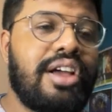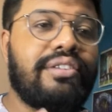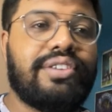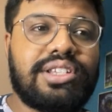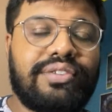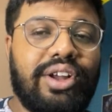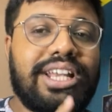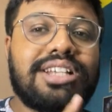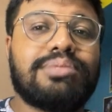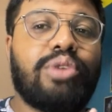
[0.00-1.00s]
First of all, he
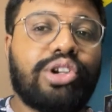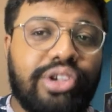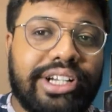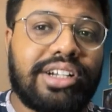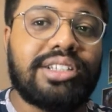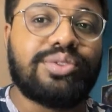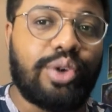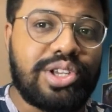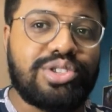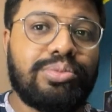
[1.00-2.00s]
has modulated his
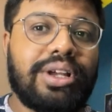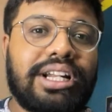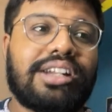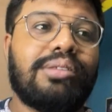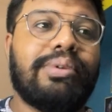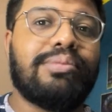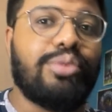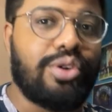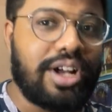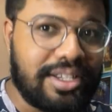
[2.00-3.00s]
voice to be a little bit
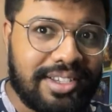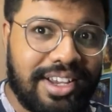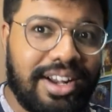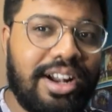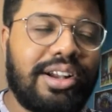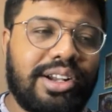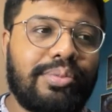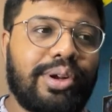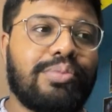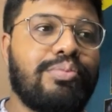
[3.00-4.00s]
more huskier, a little
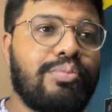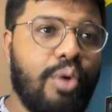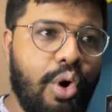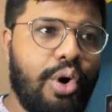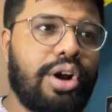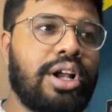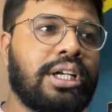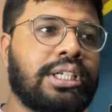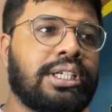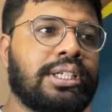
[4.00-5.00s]
bit more,
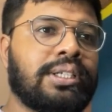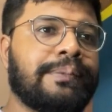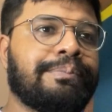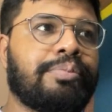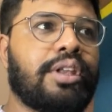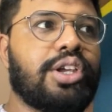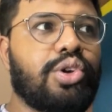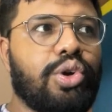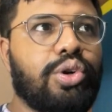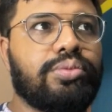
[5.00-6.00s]
you
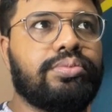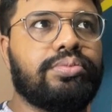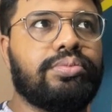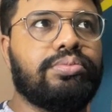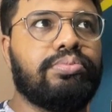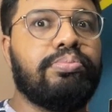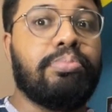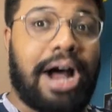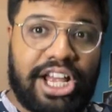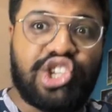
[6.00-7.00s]
know,
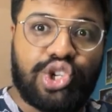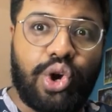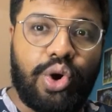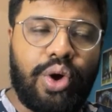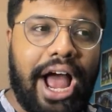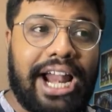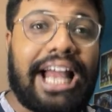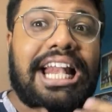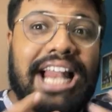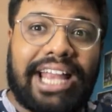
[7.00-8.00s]
macho. And I
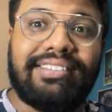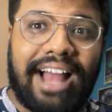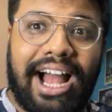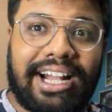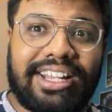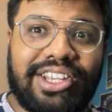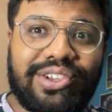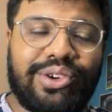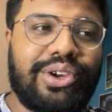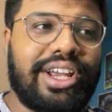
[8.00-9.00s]
like that. You
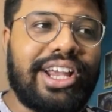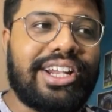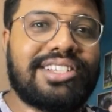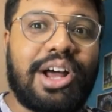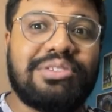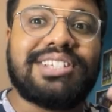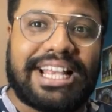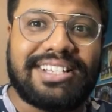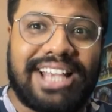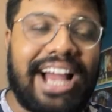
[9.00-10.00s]
know, it sounds
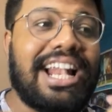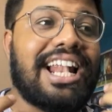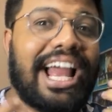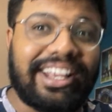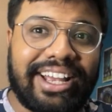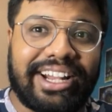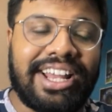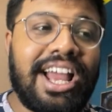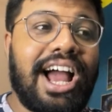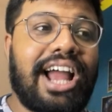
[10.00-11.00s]
sexy. I like it.
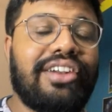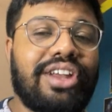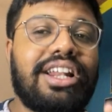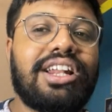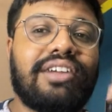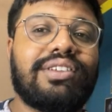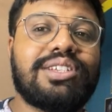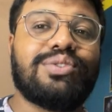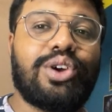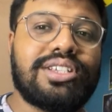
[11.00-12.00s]
I really love
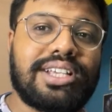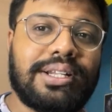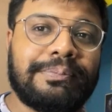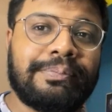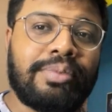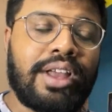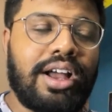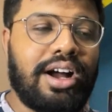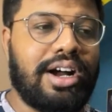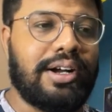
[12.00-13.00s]
his voice in
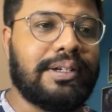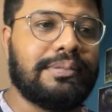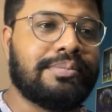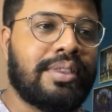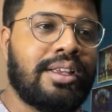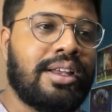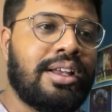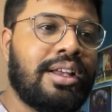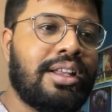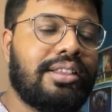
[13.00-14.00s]

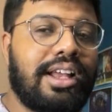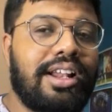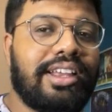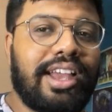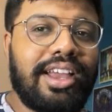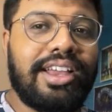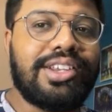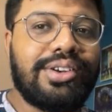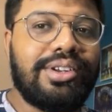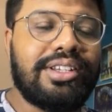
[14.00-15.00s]
Dil ke ye
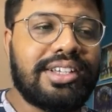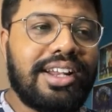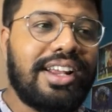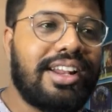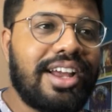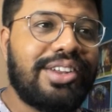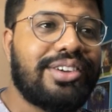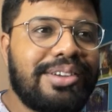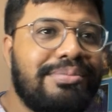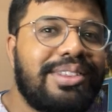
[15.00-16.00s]
jori chale naino
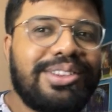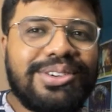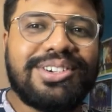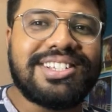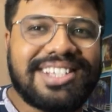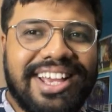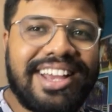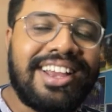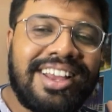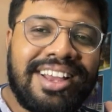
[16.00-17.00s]
ki bandook
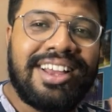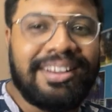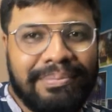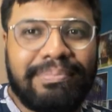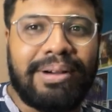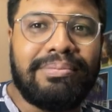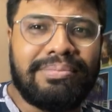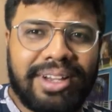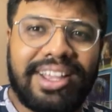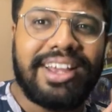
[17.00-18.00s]
se bomb
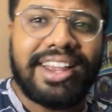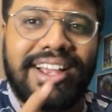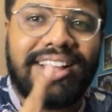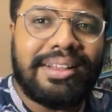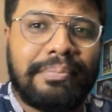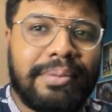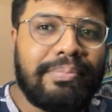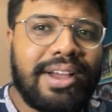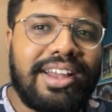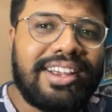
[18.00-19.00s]
girenge ab
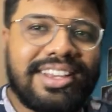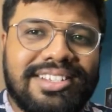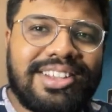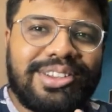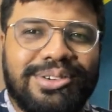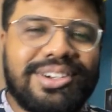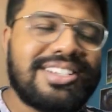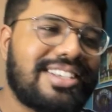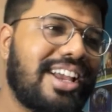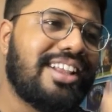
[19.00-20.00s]
pyar ke sandook
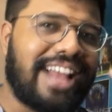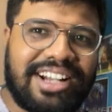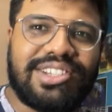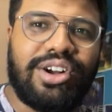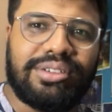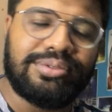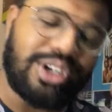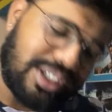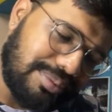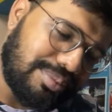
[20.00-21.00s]
se. That song.
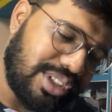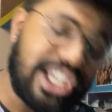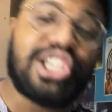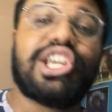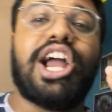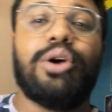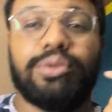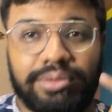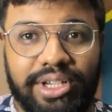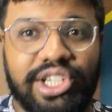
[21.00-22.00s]
What?
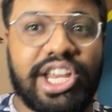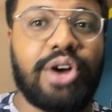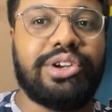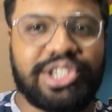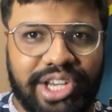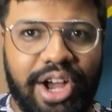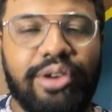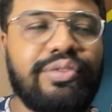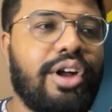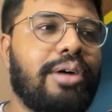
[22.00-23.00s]

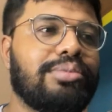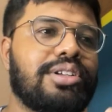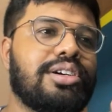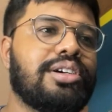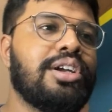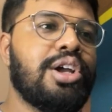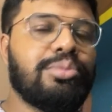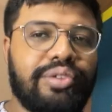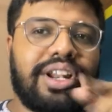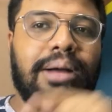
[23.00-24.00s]
Dishkyao from the
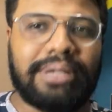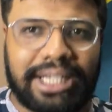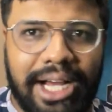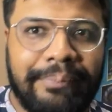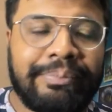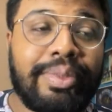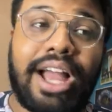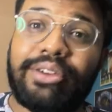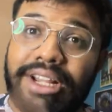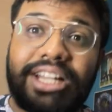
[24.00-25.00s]
movie Ram Leela.
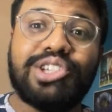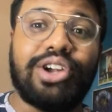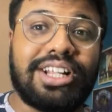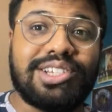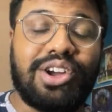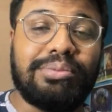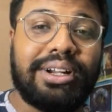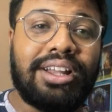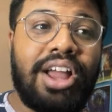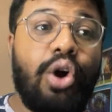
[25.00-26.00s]
I really enjoyed that song.
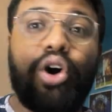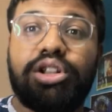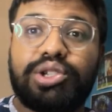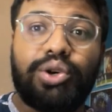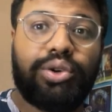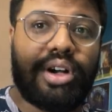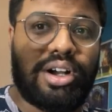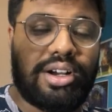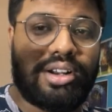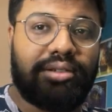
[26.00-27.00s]
But also,
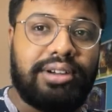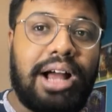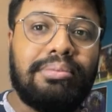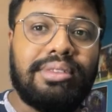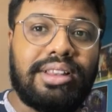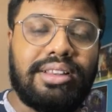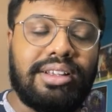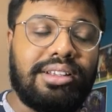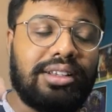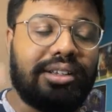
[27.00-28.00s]

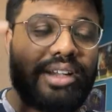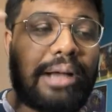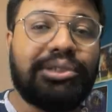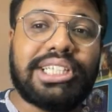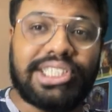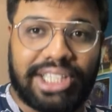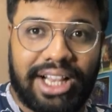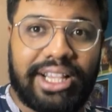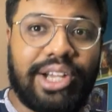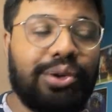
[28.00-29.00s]
Ramji ki
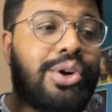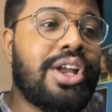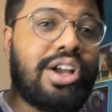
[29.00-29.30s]
chal dekho.